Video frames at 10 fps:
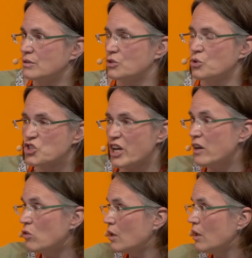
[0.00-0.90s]

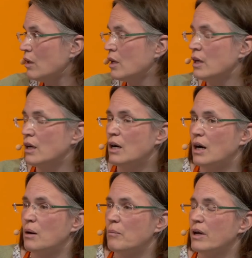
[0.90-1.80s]
general
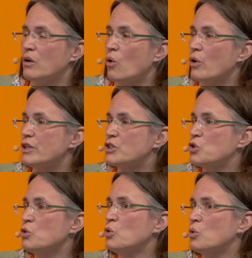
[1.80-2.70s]
in order
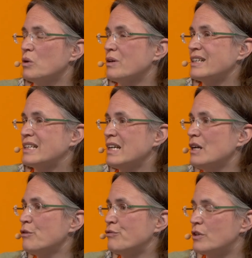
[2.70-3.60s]
to
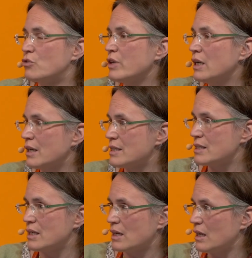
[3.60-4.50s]
give a
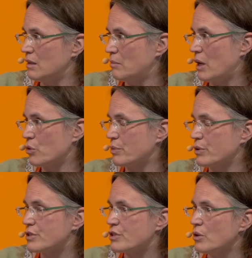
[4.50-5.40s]
realistic
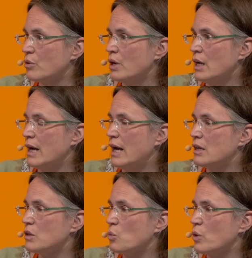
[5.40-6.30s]
output. So,
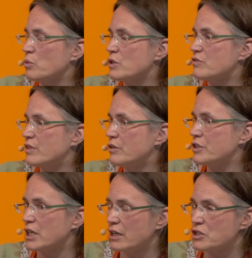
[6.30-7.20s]
and what was very
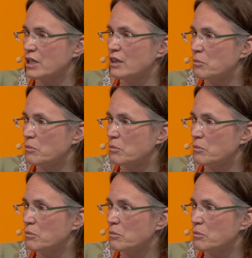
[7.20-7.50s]
challenging in the